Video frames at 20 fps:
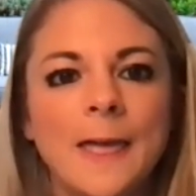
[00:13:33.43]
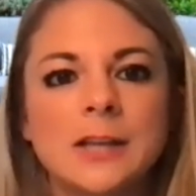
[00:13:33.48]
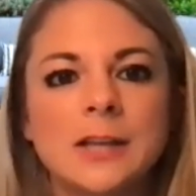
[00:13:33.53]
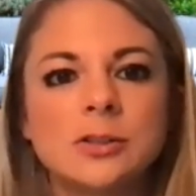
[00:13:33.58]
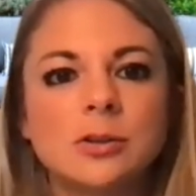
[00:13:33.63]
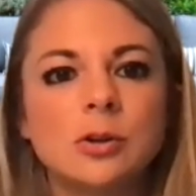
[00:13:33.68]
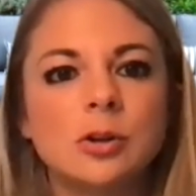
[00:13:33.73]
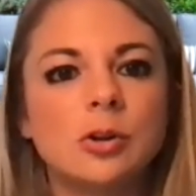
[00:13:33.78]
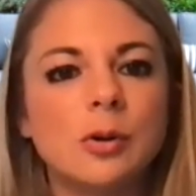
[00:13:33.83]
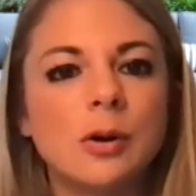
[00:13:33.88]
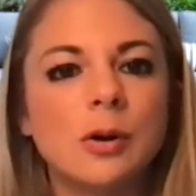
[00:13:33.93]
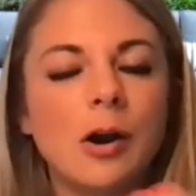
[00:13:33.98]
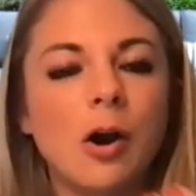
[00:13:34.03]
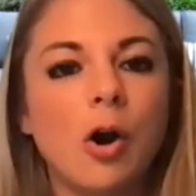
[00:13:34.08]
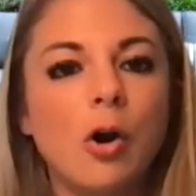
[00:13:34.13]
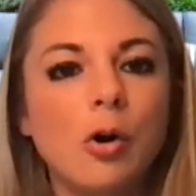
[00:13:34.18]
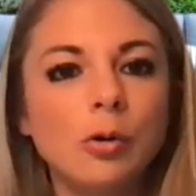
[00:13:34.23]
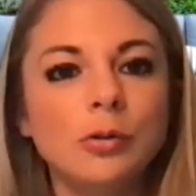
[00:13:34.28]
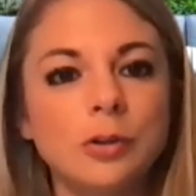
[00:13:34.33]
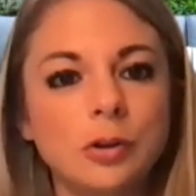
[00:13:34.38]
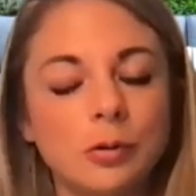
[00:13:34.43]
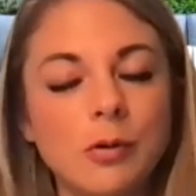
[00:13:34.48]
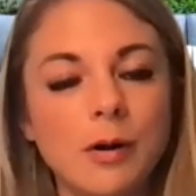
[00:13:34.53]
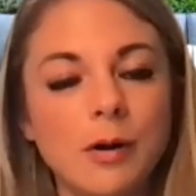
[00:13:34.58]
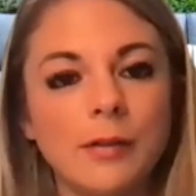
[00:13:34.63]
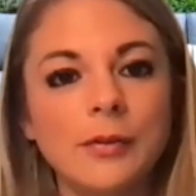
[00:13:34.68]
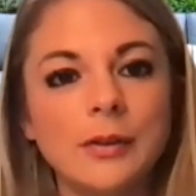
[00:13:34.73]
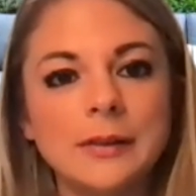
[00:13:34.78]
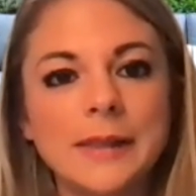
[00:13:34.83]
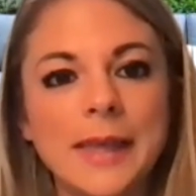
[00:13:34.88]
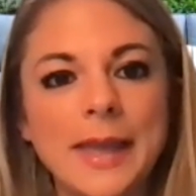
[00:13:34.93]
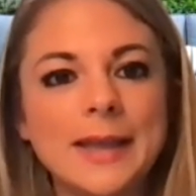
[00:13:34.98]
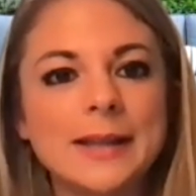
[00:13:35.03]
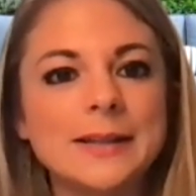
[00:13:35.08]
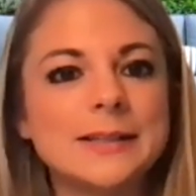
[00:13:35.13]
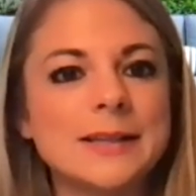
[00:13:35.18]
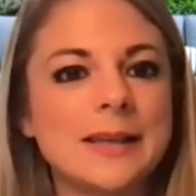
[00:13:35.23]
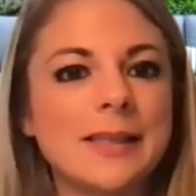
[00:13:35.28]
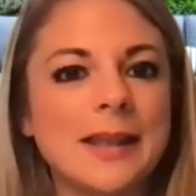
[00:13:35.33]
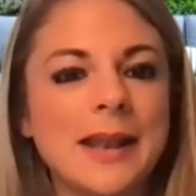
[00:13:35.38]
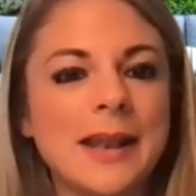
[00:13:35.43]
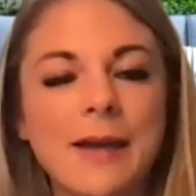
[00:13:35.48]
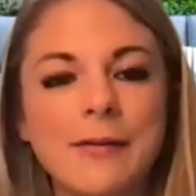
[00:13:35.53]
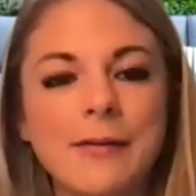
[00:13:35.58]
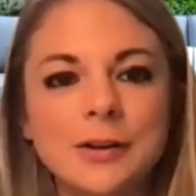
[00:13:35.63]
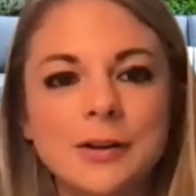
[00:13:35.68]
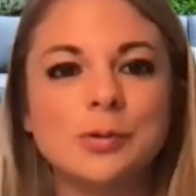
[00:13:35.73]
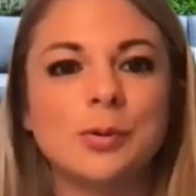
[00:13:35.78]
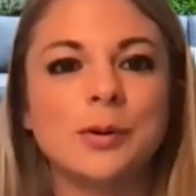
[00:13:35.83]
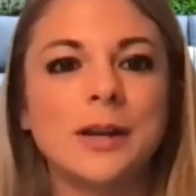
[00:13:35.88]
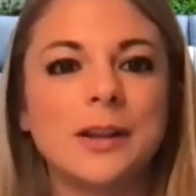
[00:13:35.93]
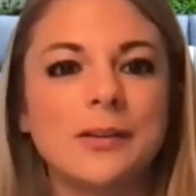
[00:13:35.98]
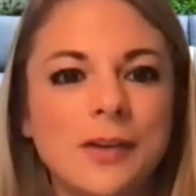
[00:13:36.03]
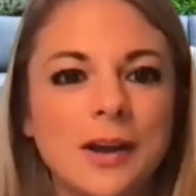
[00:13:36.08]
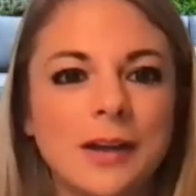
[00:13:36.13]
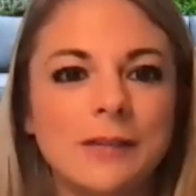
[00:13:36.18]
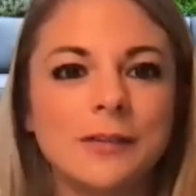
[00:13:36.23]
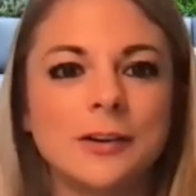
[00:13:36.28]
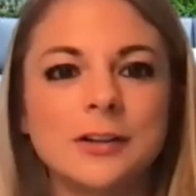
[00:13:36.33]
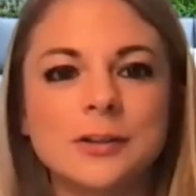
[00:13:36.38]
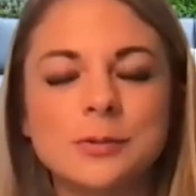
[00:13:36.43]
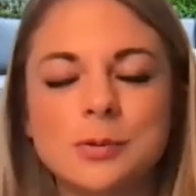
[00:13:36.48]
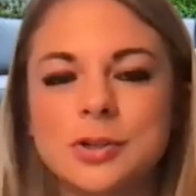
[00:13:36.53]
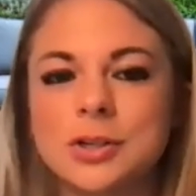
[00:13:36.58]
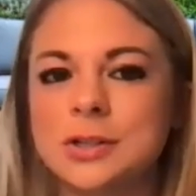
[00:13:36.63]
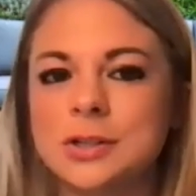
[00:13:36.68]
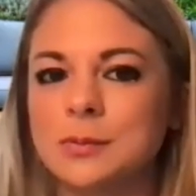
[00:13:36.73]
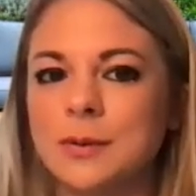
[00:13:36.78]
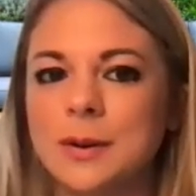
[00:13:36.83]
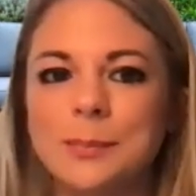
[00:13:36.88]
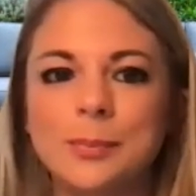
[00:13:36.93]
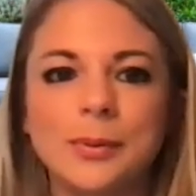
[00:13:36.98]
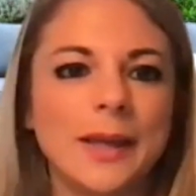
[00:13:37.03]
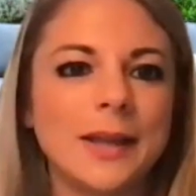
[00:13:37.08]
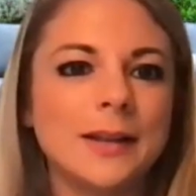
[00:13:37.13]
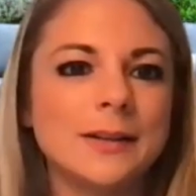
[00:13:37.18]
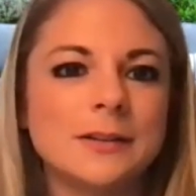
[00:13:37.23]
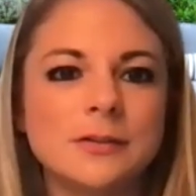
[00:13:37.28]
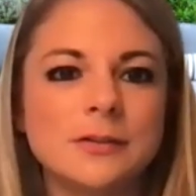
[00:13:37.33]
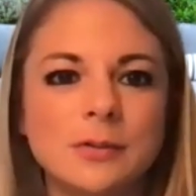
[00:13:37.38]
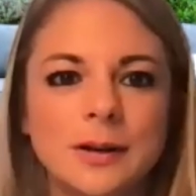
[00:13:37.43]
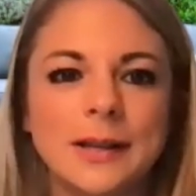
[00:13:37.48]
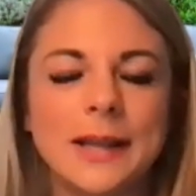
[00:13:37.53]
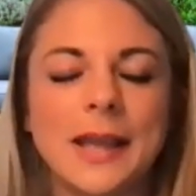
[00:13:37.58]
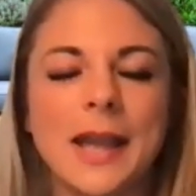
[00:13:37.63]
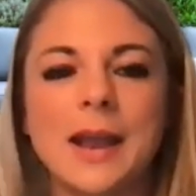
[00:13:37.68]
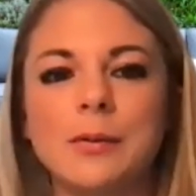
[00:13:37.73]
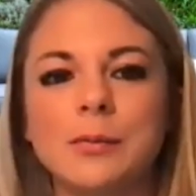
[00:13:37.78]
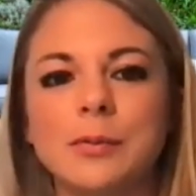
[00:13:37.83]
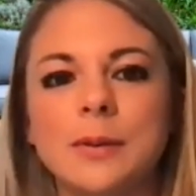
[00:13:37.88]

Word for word: So you own the land, and then every 25 years we just replant and do it again,